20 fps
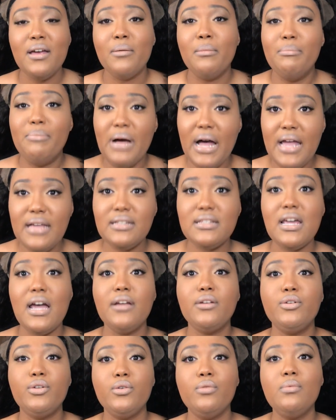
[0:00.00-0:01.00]
But
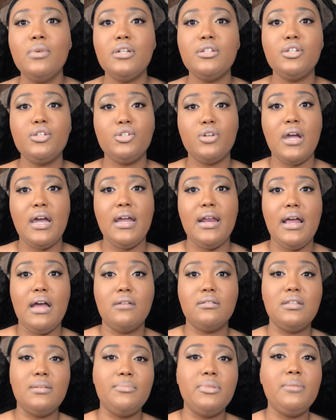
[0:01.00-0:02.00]
I do want to try it
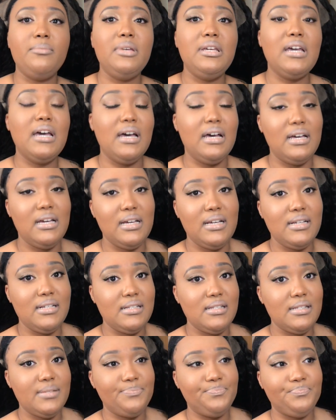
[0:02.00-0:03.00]
out simply
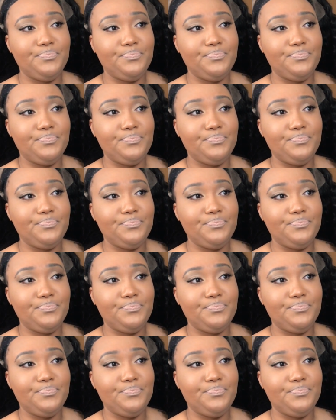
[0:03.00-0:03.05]
because